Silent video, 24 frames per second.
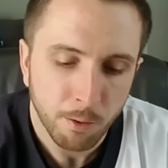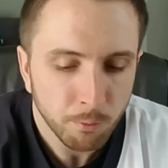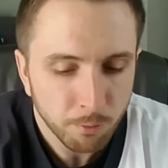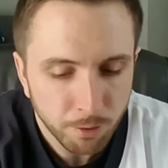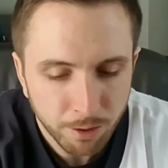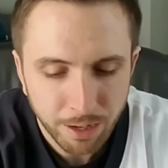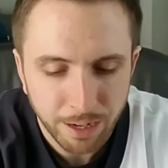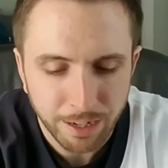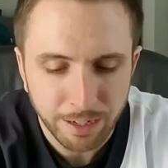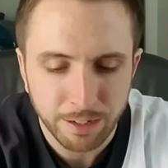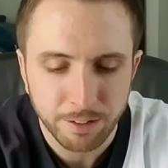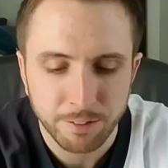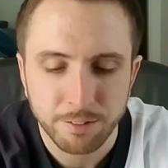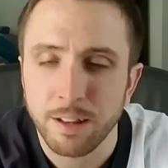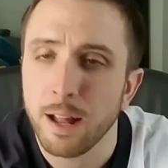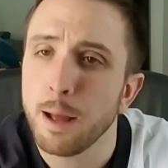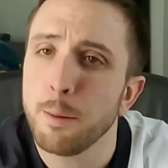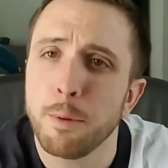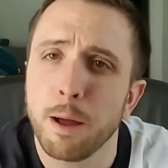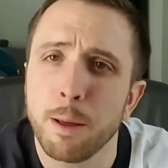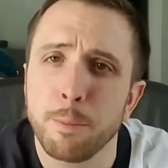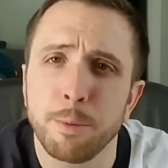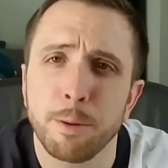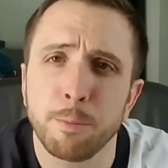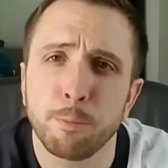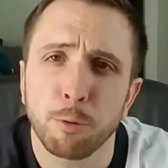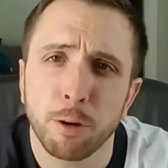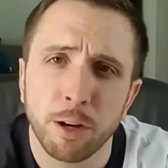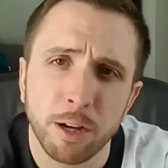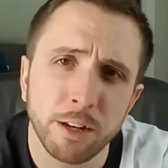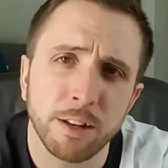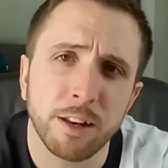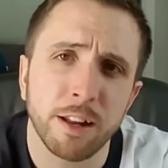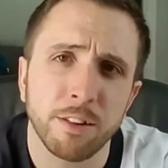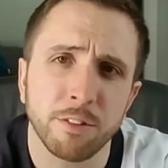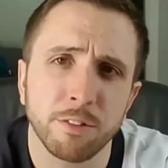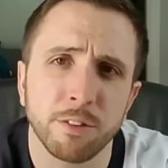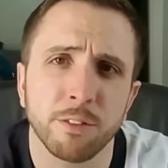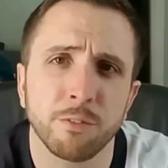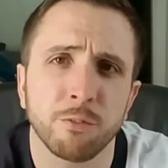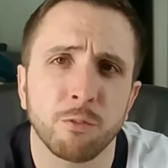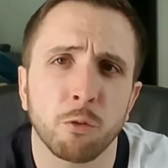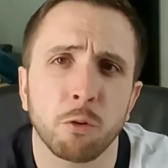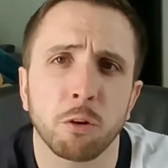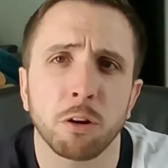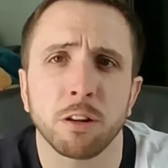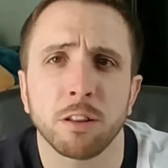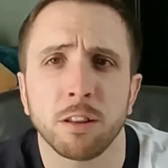Well, I guess that might be pretty decent
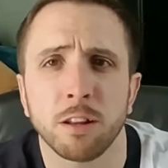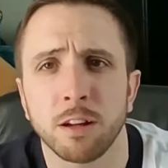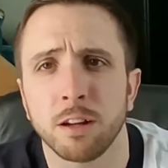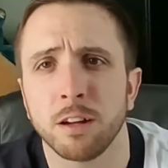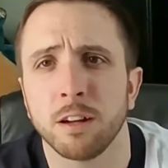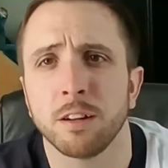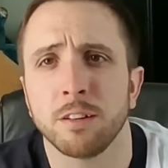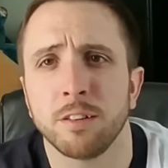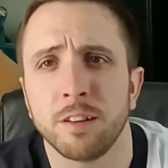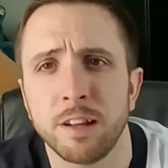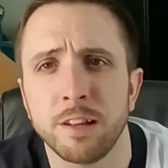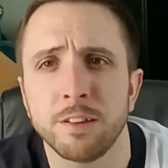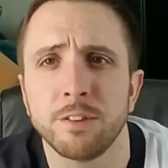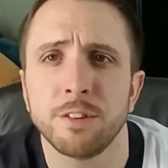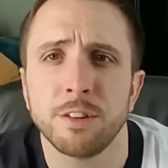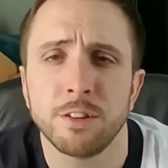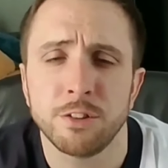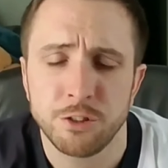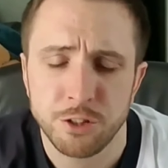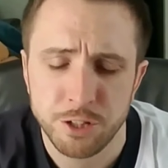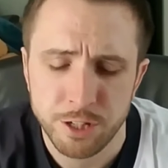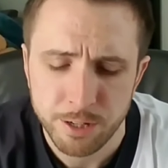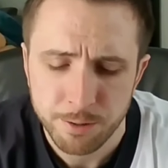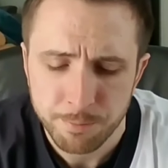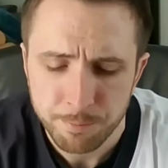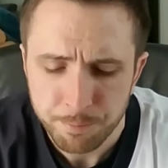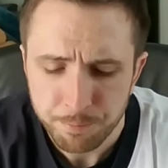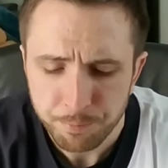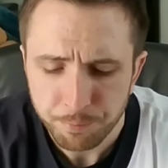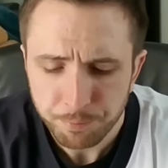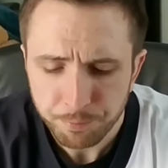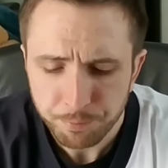for the TCG.